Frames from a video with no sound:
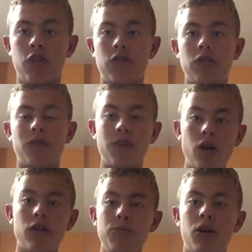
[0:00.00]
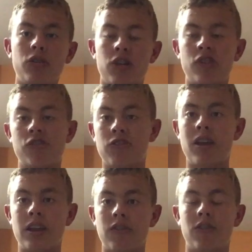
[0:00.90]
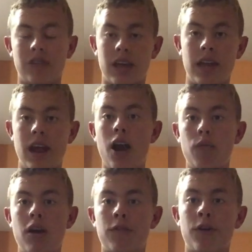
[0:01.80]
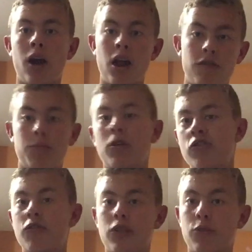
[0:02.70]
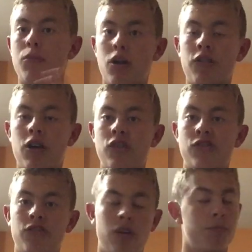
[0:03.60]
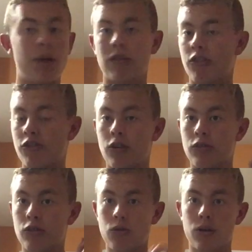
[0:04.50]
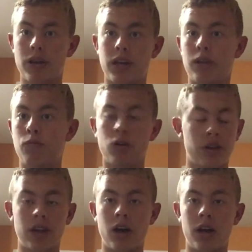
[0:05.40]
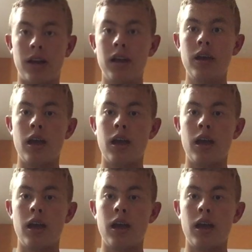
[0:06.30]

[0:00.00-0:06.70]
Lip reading: So the Falcon montage is getting delayed, however, I have a bunch of other montages that I'm about to start recording and working on,